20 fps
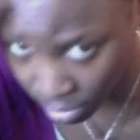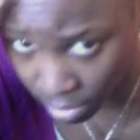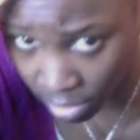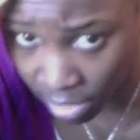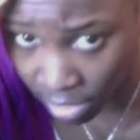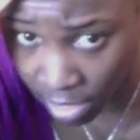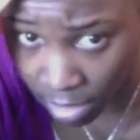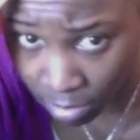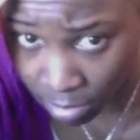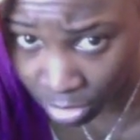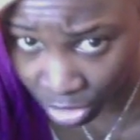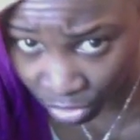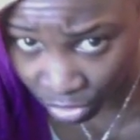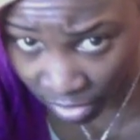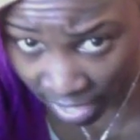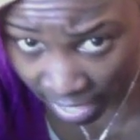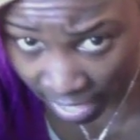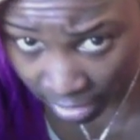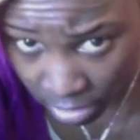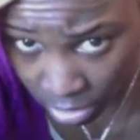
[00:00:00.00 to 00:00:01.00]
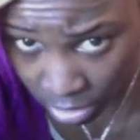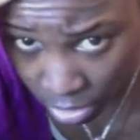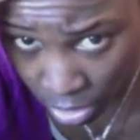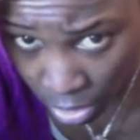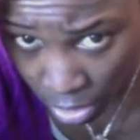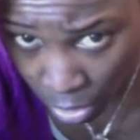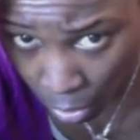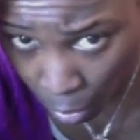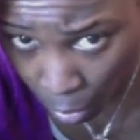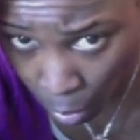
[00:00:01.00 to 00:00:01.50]
the tracks
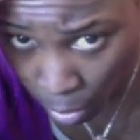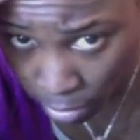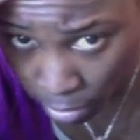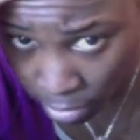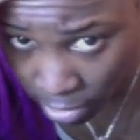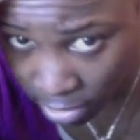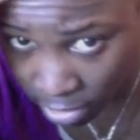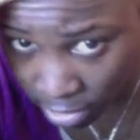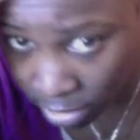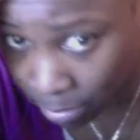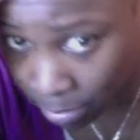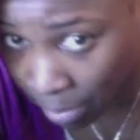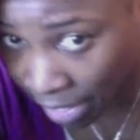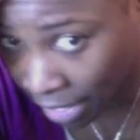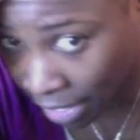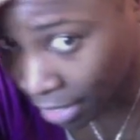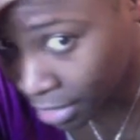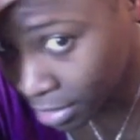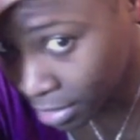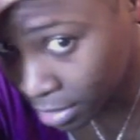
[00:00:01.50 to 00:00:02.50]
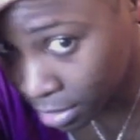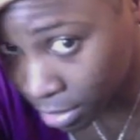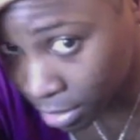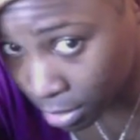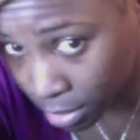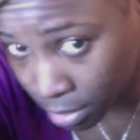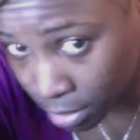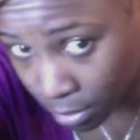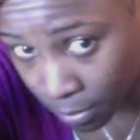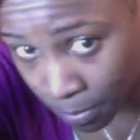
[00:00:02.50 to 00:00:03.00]
on this band,
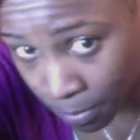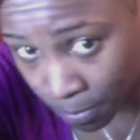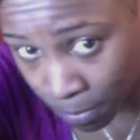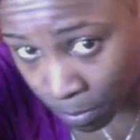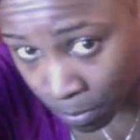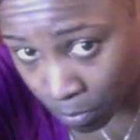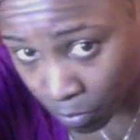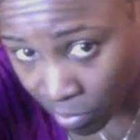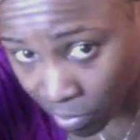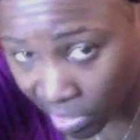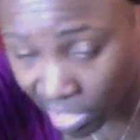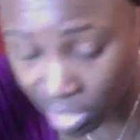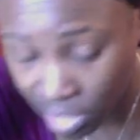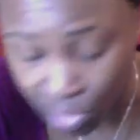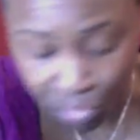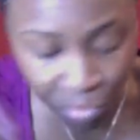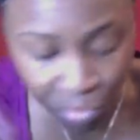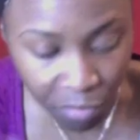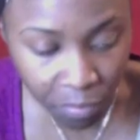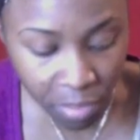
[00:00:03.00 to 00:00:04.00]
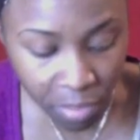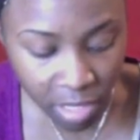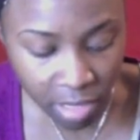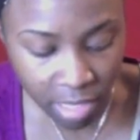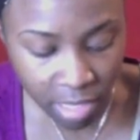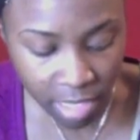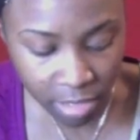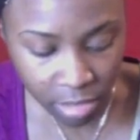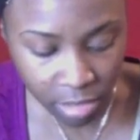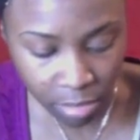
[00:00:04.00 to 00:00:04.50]
because for me
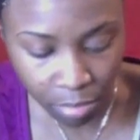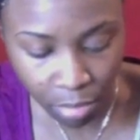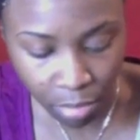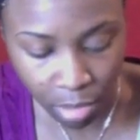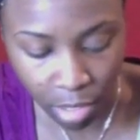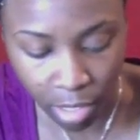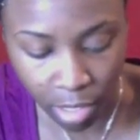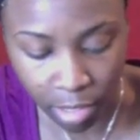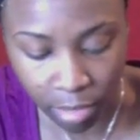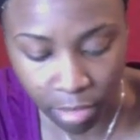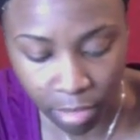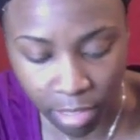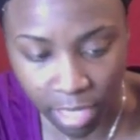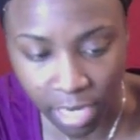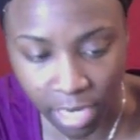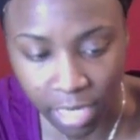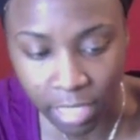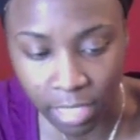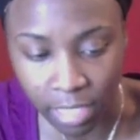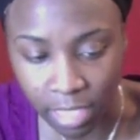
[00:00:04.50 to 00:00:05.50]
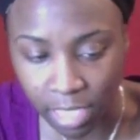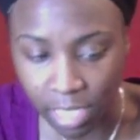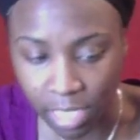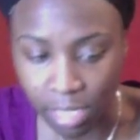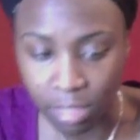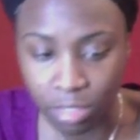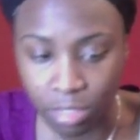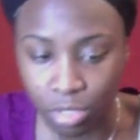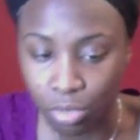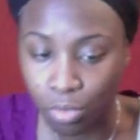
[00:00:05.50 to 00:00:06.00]
that's the part that I need
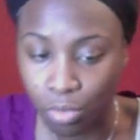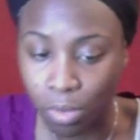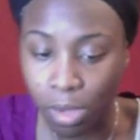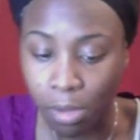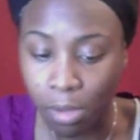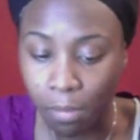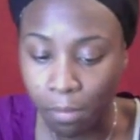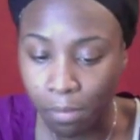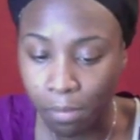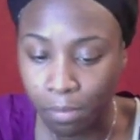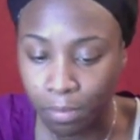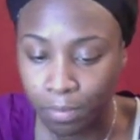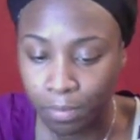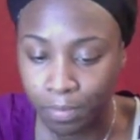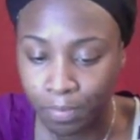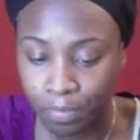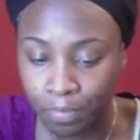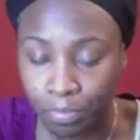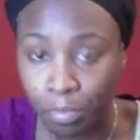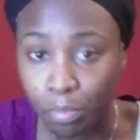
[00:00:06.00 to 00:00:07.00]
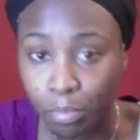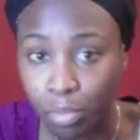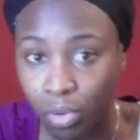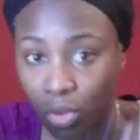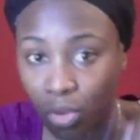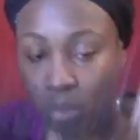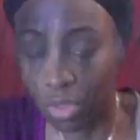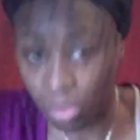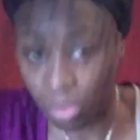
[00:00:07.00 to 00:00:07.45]
to pull